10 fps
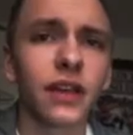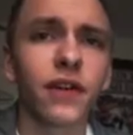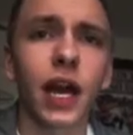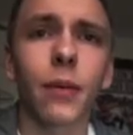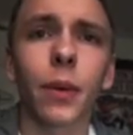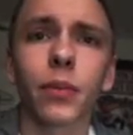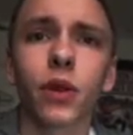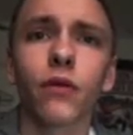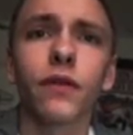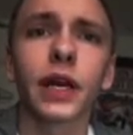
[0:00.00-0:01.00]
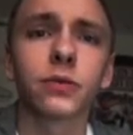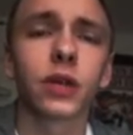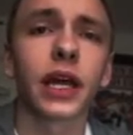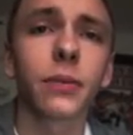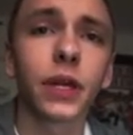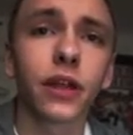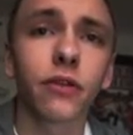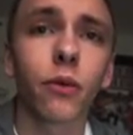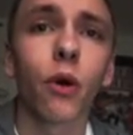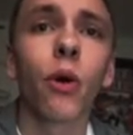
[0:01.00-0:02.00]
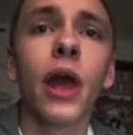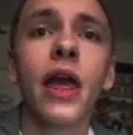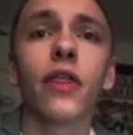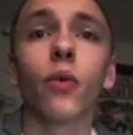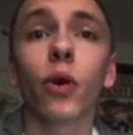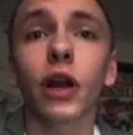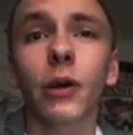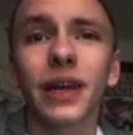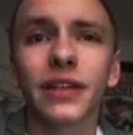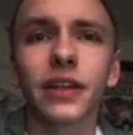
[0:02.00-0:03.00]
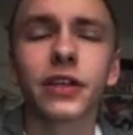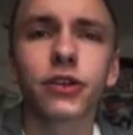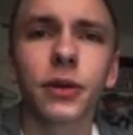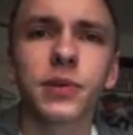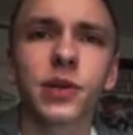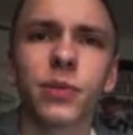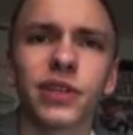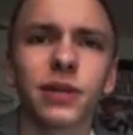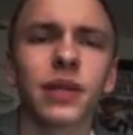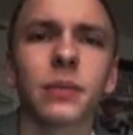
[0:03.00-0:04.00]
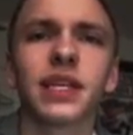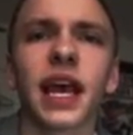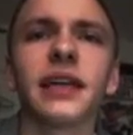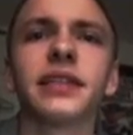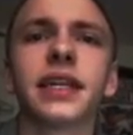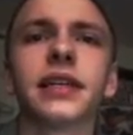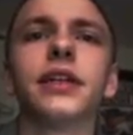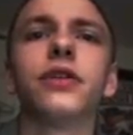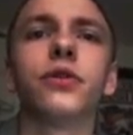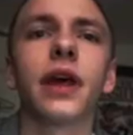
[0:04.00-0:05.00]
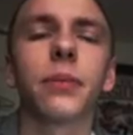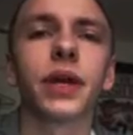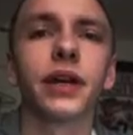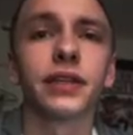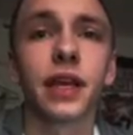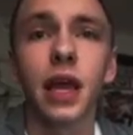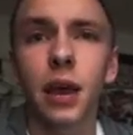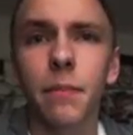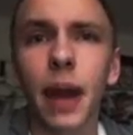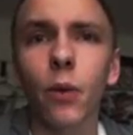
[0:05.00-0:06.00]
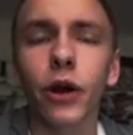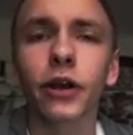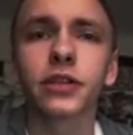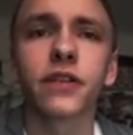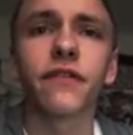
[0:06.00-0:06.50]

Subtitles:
leave a comment below if you guys would like me to throw the workout in the description, but sometimes I hesitate to do that because my workouts are